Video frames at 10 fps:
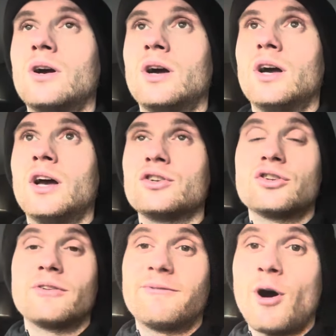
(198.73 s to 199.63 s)
It's
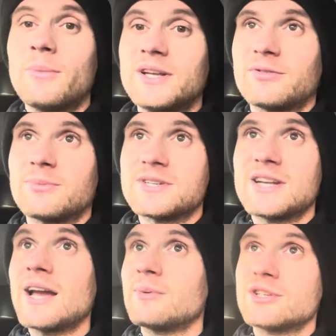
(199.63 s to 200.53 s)
only 4 minutes from the
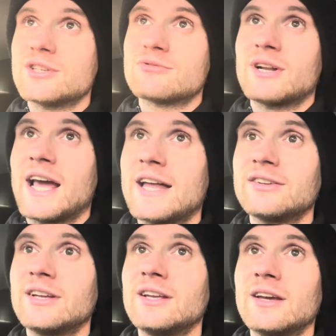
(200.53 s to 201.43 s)
site, which is really
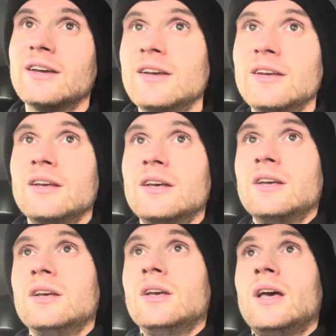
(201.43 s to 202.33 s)
handy.
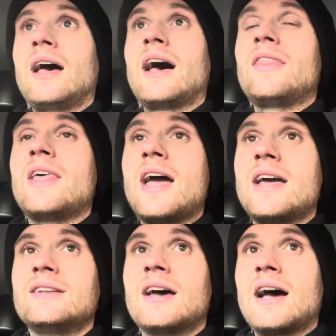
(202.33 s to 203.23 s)
And
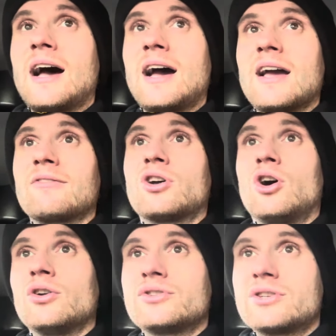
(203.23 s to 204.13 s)
then I have
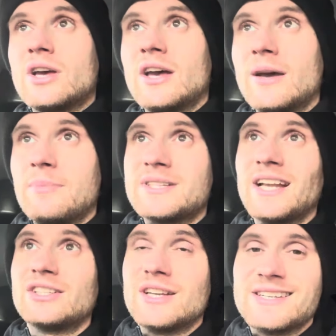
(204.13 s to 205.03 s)
got
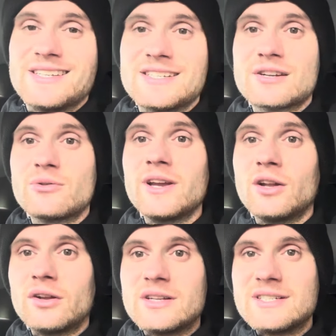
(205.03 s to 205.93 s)
potentially a screen
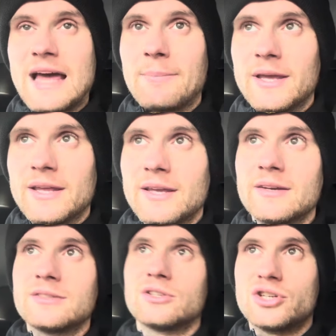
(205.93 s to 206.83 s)
on a Zappy
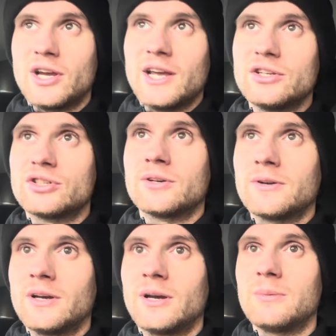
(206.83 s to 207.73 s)
to change.
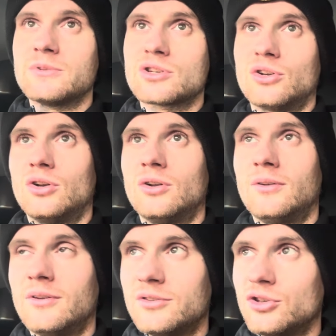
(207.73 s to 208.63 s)
It's gone
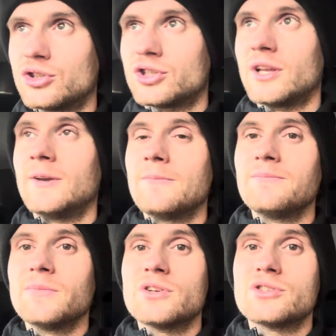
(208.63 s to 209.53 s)
all dodgy,
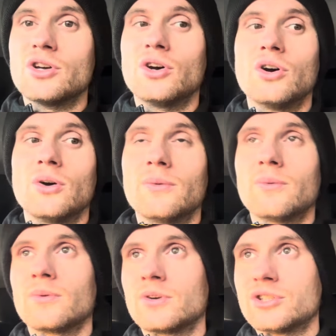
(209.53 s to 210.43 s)
so
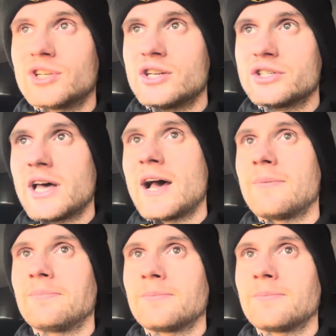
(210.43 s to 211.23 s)
I'm going to change that.